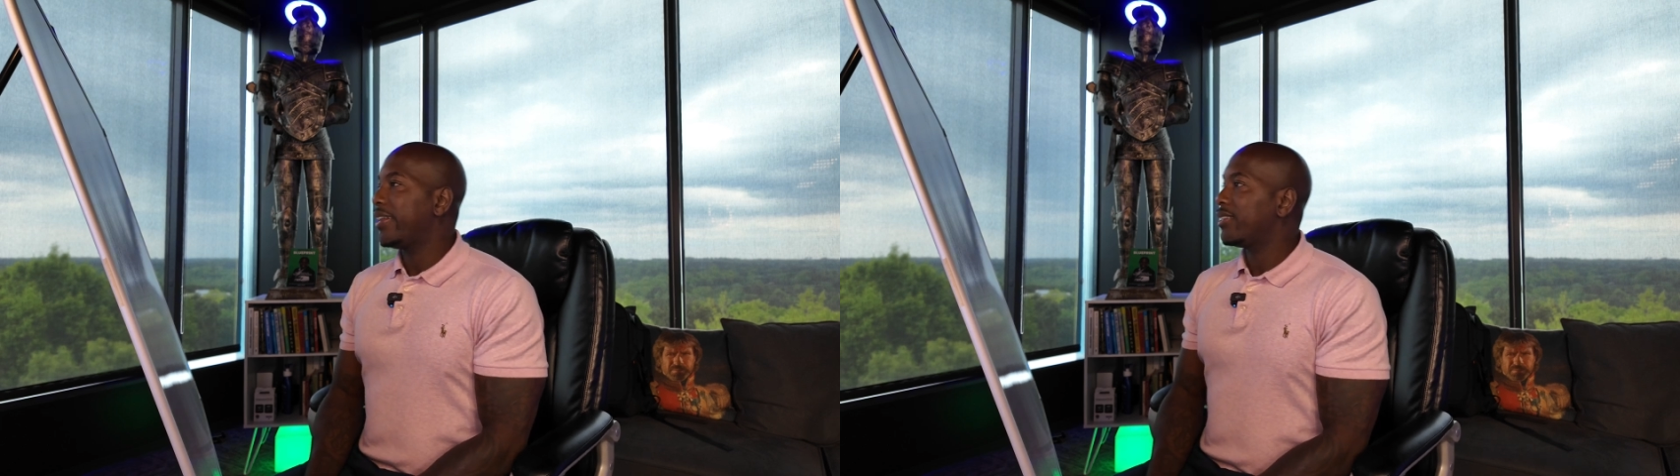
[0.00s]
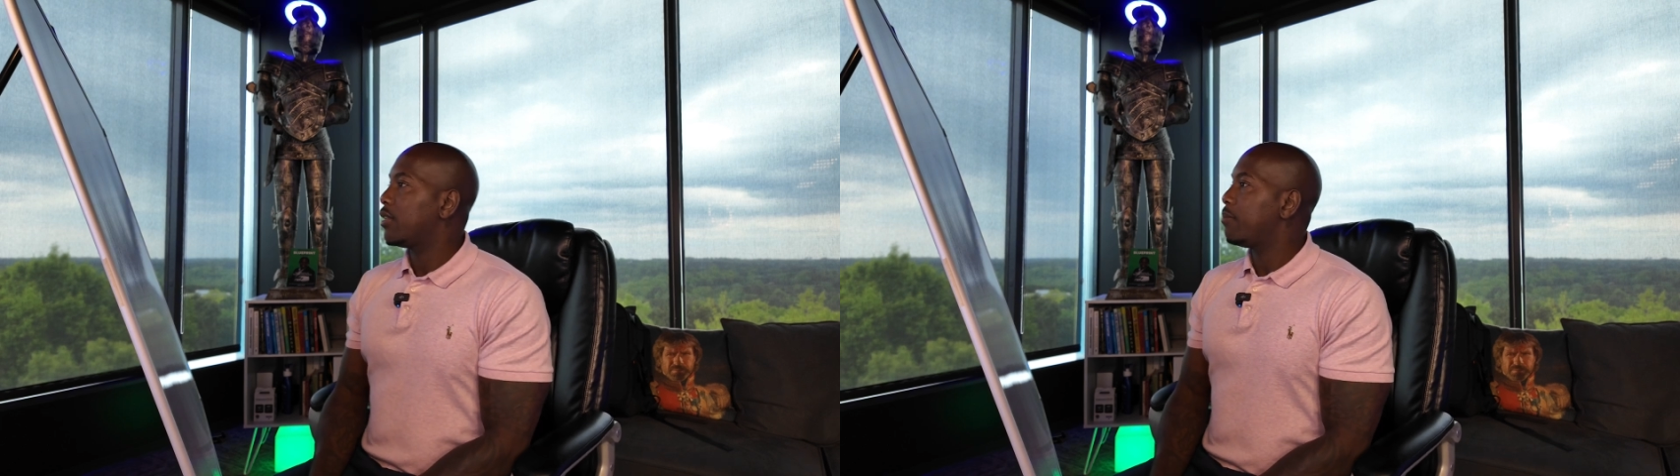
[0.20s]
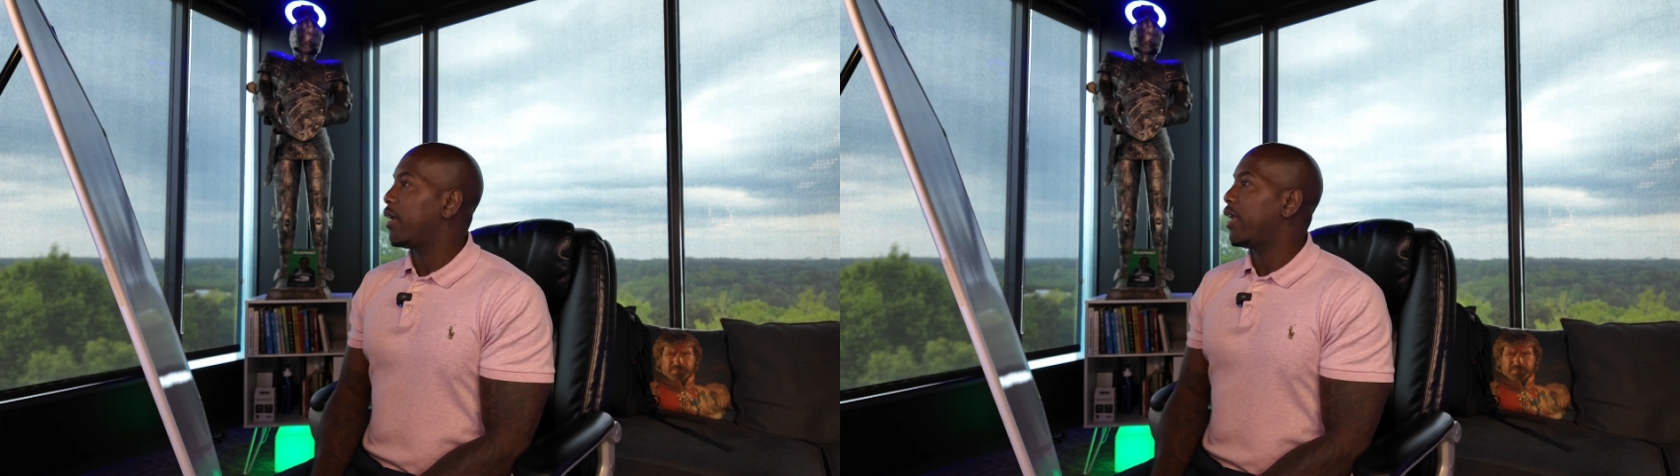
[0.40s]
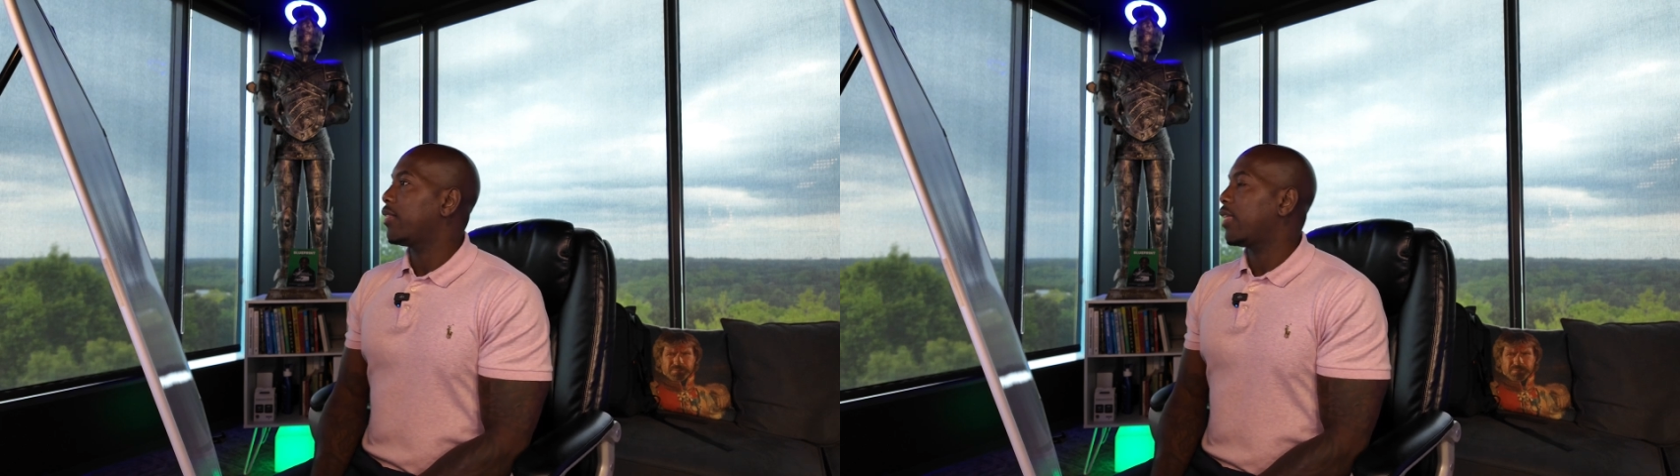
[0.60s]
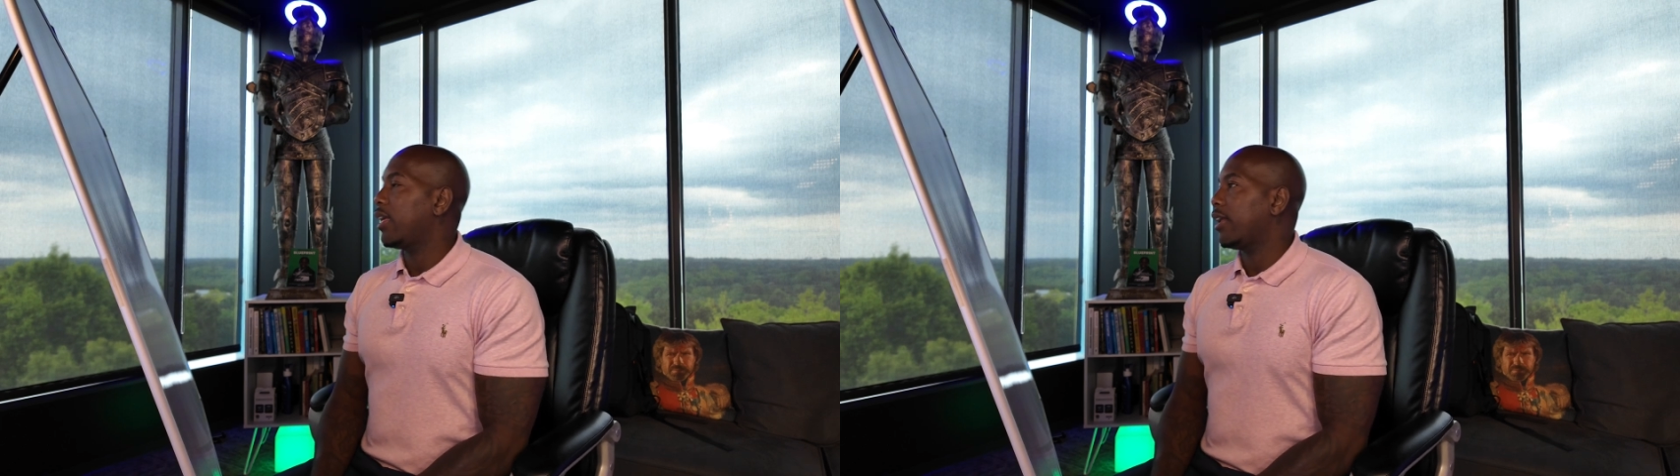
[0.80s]
is the
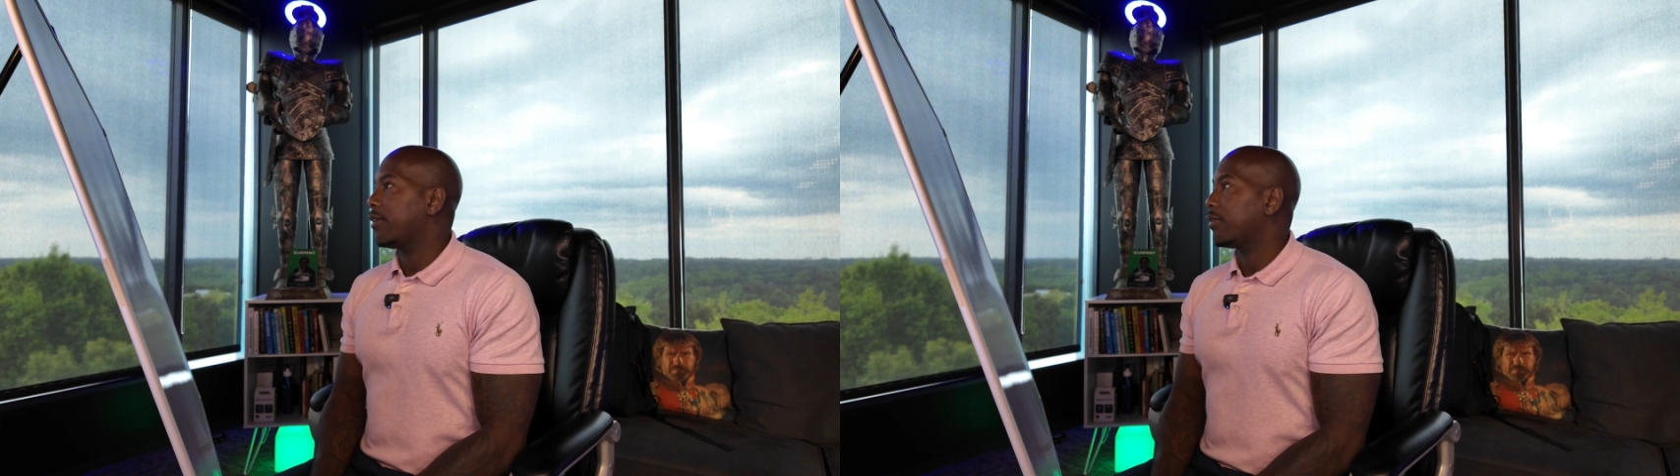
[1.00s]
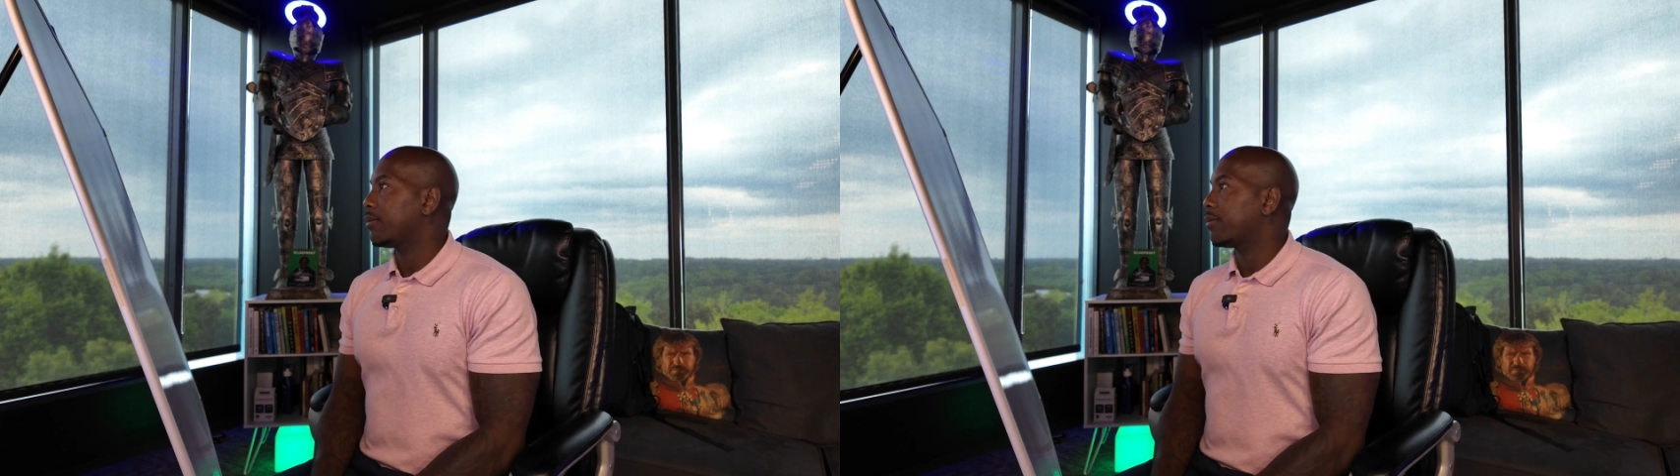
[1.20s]
main thing?